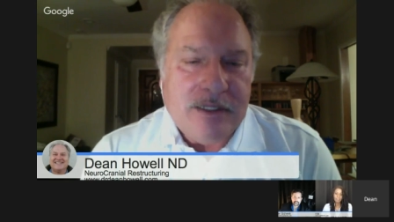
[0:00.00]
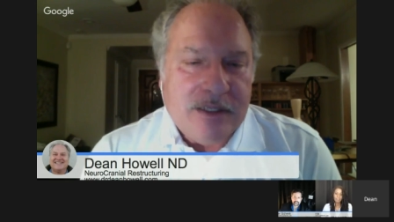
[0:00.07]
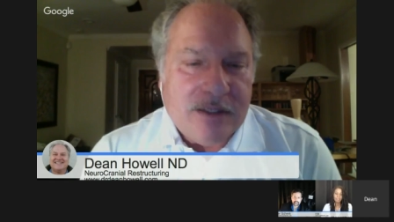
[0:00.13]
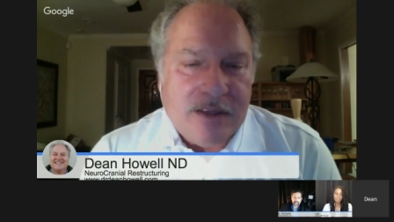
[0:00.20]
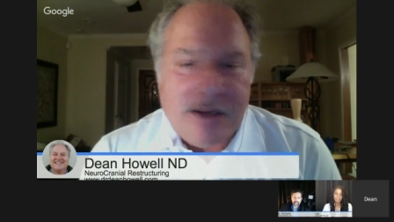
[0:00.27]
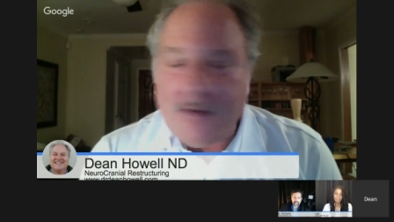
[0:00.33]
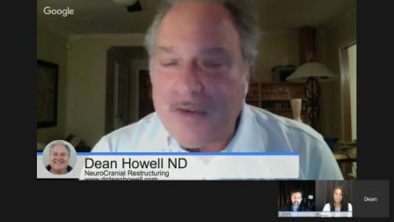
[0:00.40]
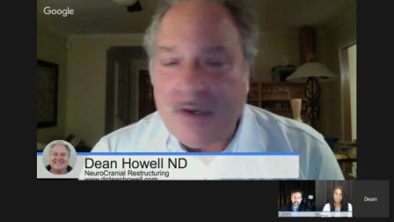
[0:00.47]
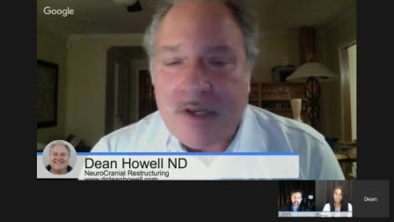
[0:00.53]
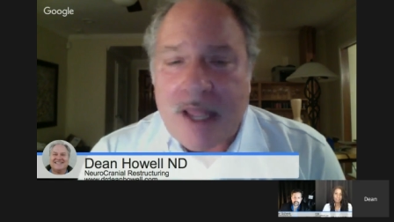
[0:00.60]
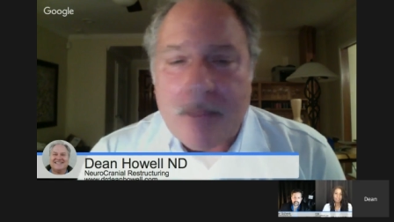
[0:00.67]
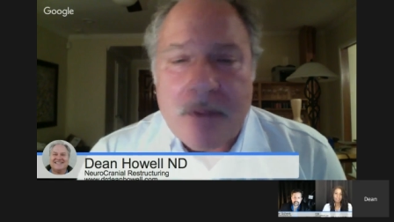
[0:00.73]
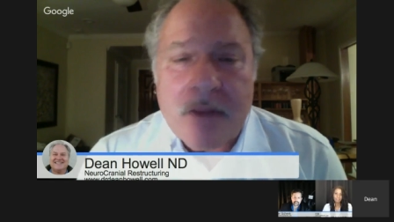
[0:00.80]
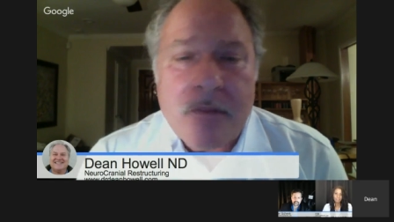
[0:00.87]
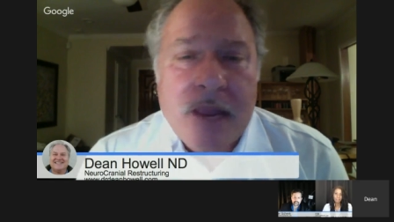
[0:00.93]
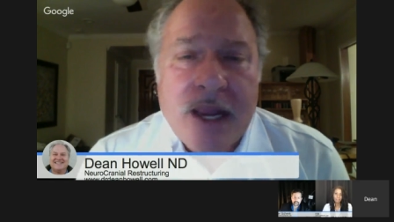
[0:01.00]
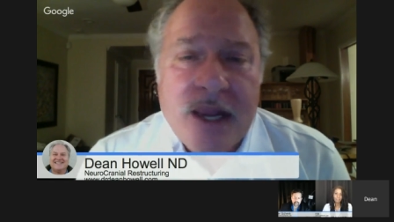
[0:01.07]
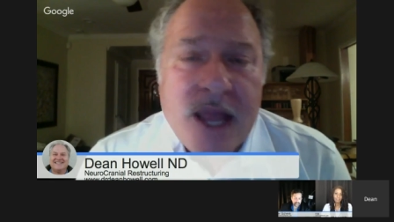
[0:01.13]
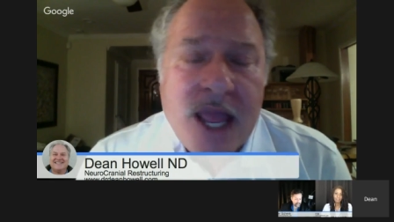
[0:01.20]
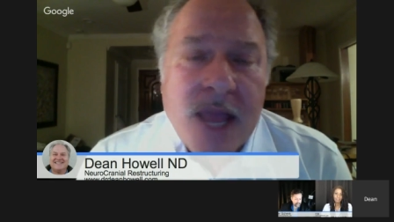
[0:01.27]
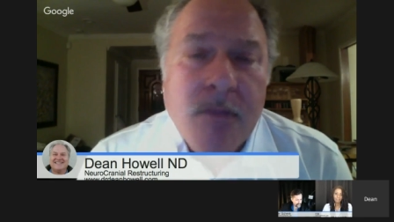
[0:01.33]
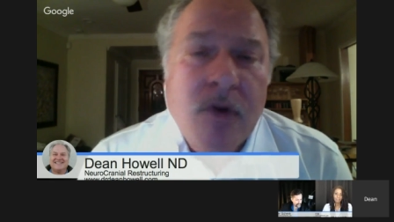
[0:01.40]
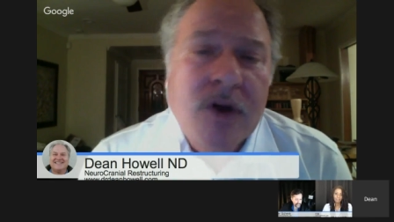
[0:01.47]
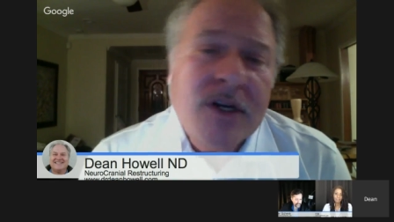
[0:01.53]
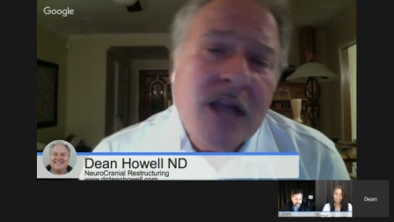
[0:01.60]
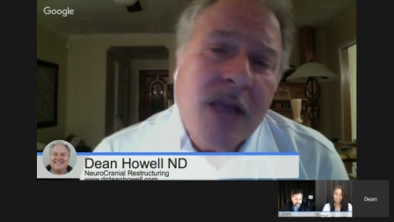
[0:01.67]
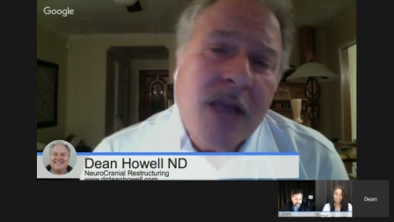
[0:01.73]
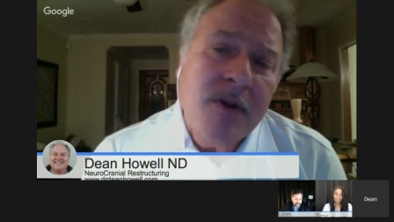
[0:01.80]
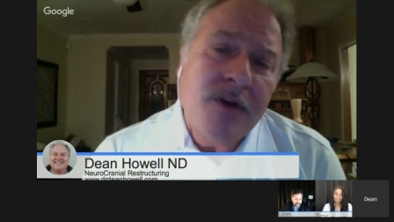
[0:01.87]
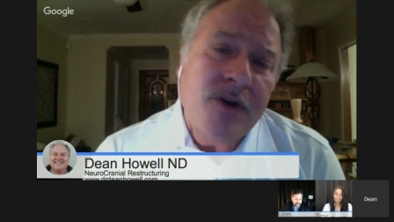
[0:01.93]
And if you type in my name or
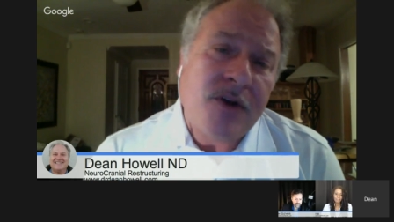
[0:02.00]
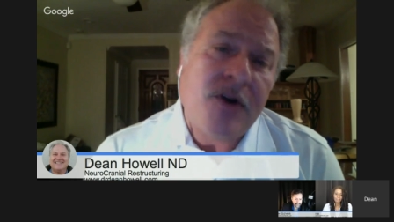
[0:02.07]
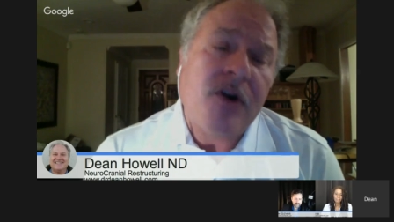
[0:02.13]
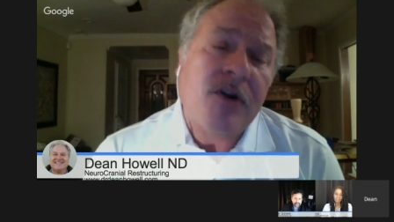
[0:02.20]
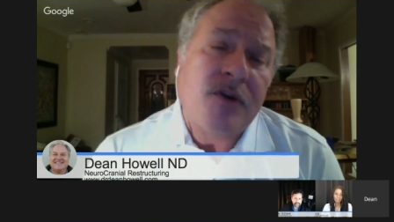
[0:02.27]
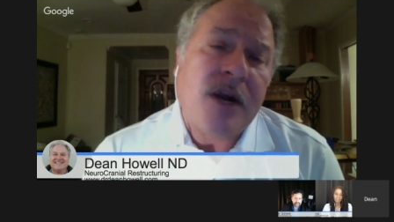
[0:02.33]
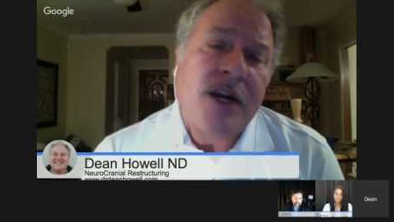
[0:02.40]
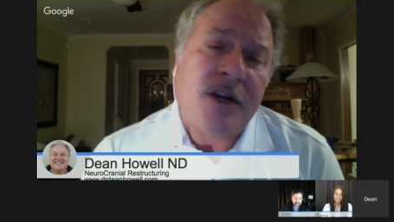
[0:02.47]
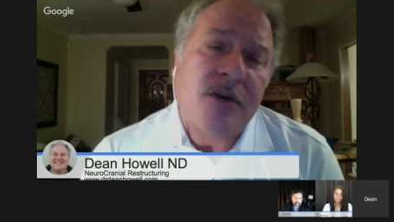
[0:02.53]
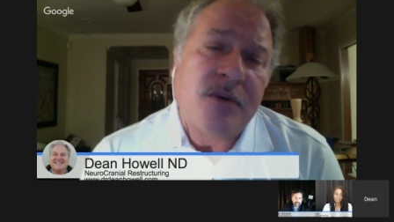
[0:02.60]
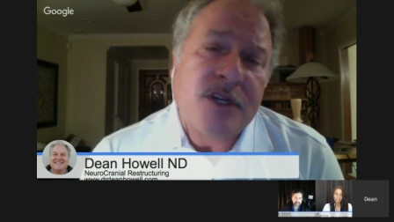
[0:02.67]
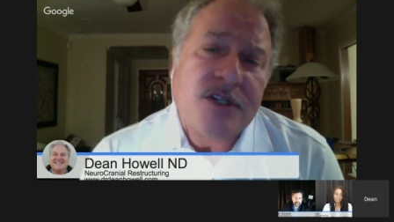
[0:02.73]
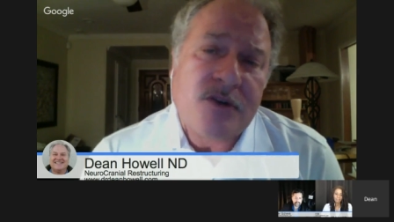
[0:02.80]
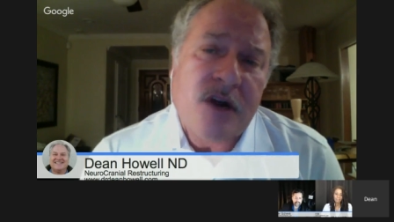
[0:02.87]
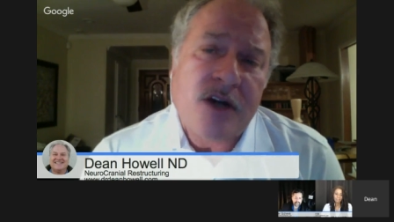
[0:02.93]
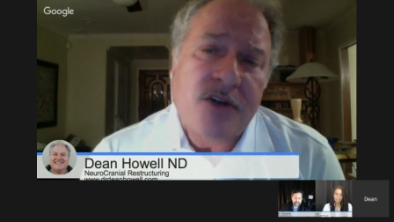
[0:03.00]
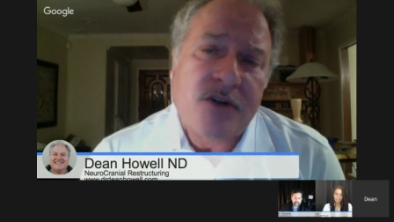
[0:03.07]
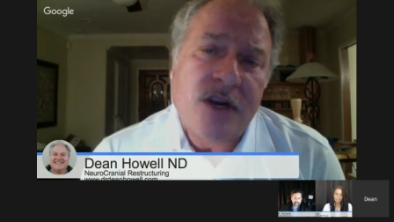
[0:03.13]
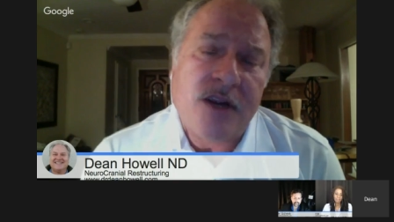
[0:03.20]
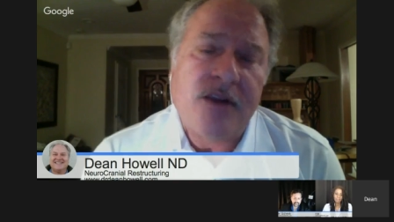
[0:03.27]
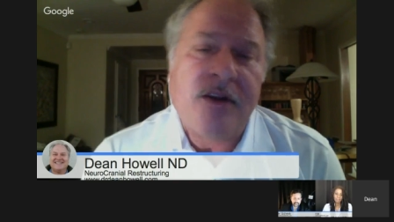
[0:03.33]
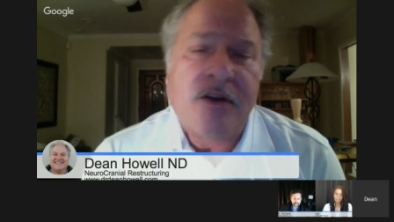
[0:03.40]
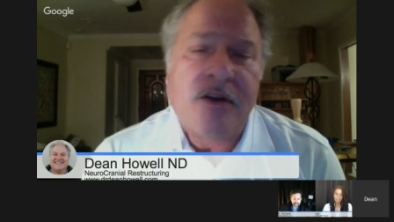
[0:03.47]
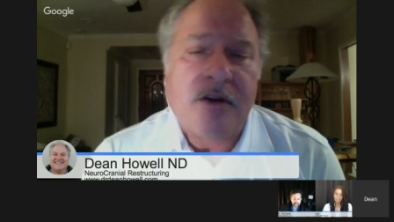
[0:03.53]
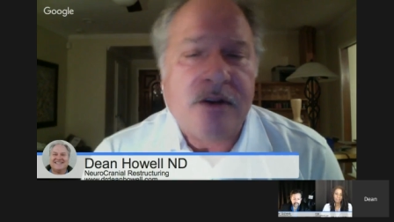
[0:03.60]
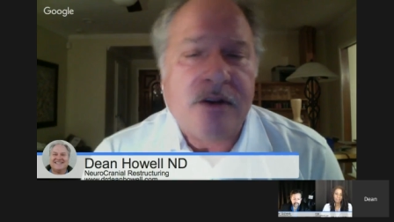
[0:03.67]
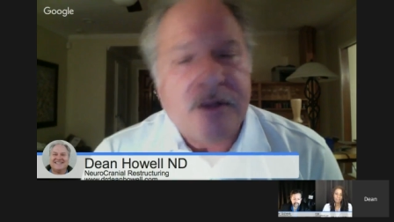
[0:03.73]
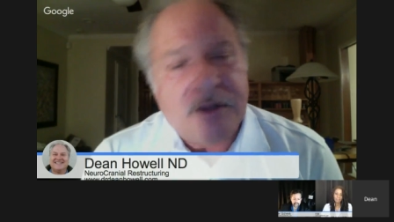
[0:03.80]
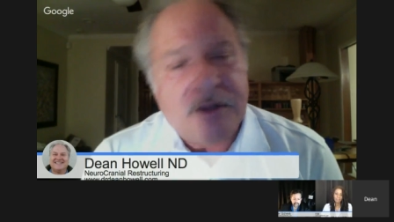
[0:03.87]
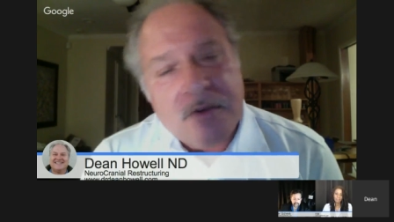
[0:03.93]
type in NeuroCranialRestructuring, you're
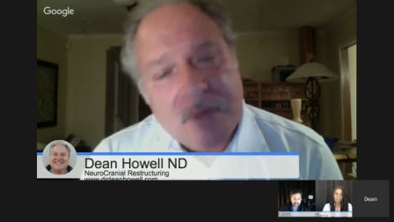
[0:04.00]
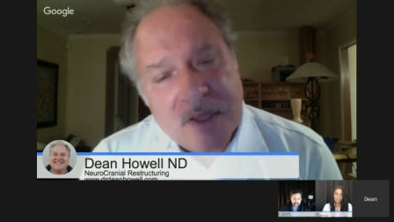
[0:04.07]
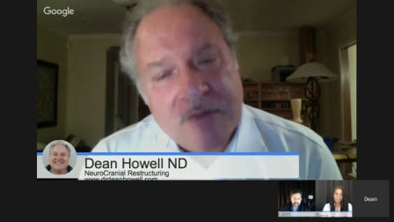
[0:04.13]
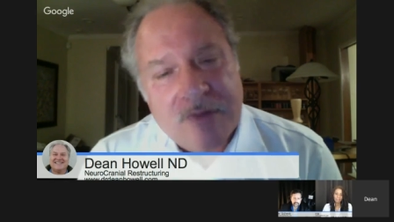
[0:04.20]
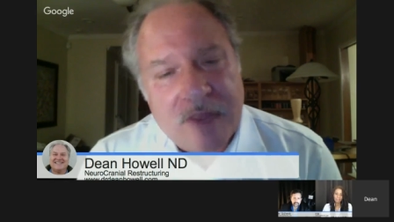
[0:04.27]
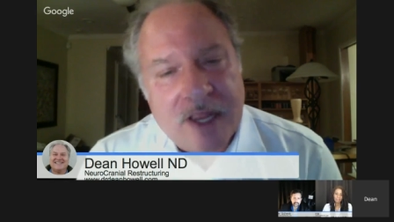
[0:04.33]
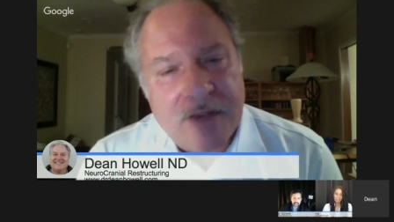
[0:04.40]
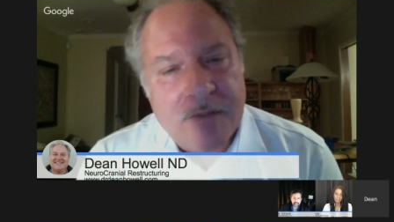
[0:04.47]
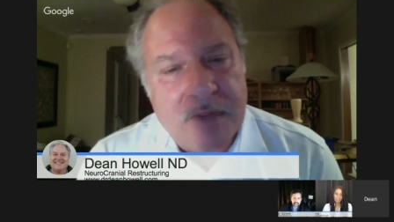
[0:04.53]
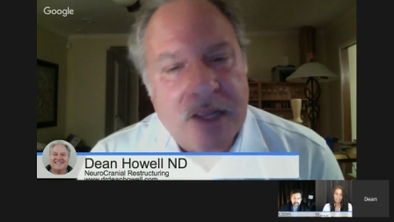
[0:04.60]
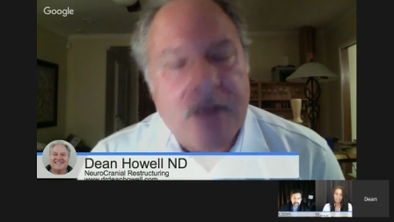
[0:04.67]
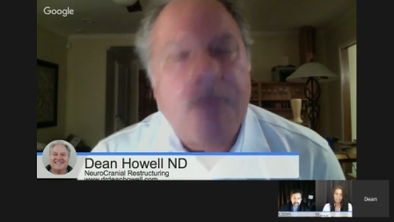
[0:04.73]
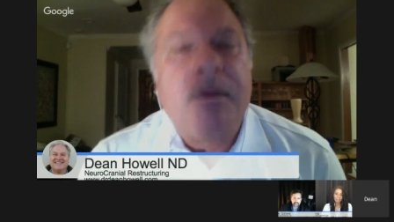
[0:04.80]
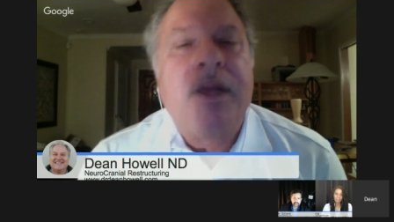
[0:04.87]
you will find me.